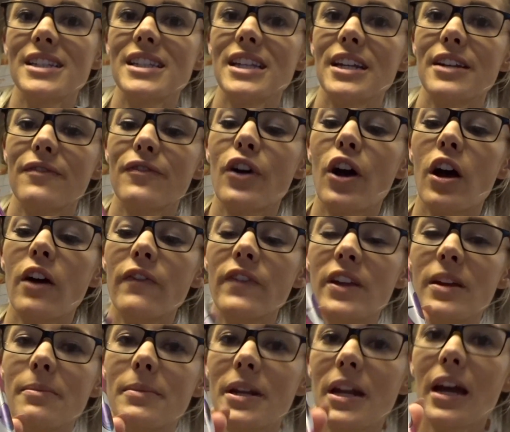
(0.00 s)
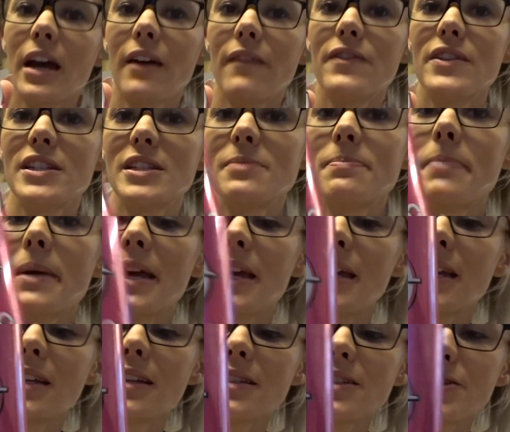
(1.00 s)
instead of coffee, I'm gonna have this
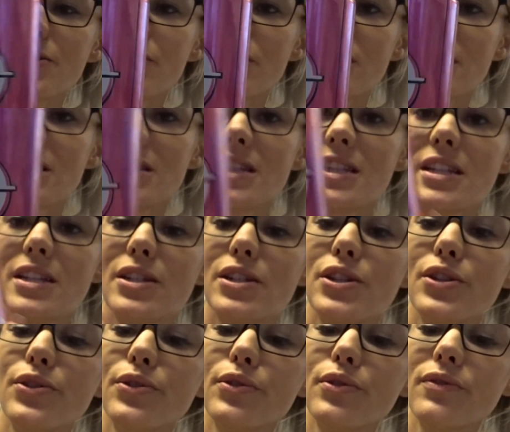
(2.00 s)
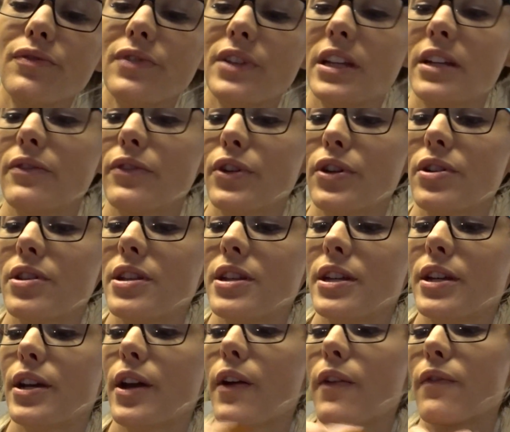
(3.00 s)
bang. So this is the new flavor,
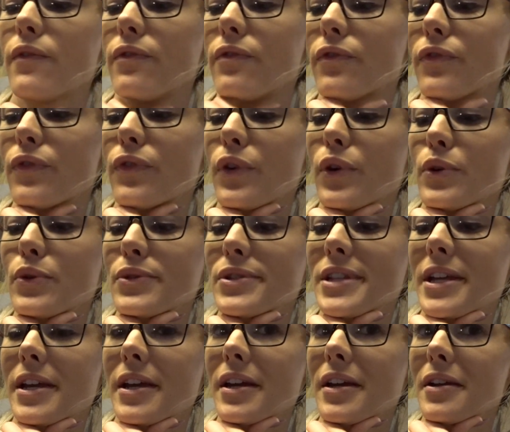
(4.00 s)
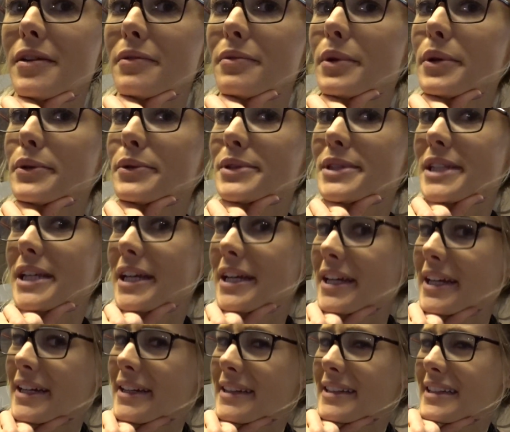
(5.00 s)
the Frosé
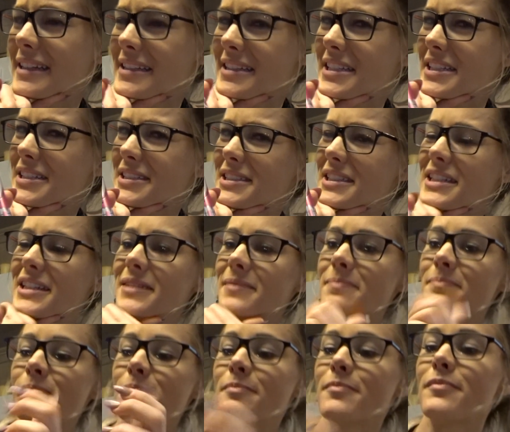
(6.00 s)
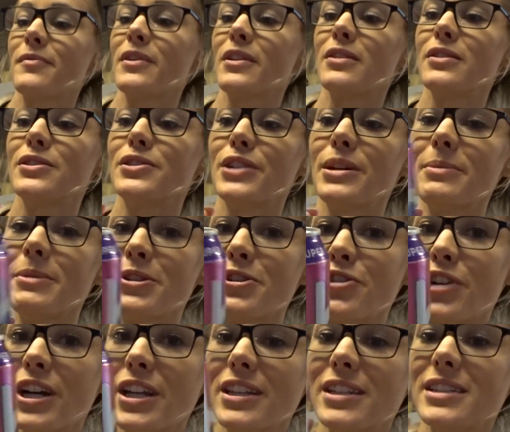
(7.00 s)
Rosé, I think that's how you say it. So I'm gonna
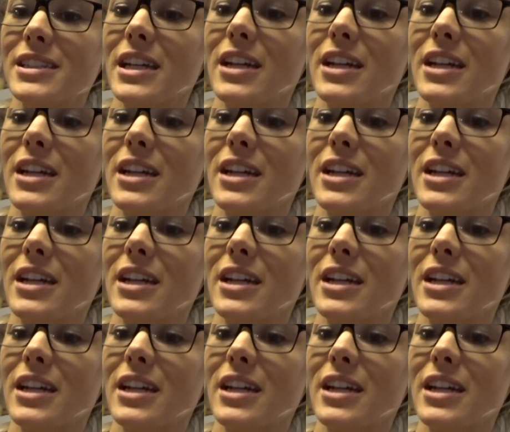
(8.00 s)
try this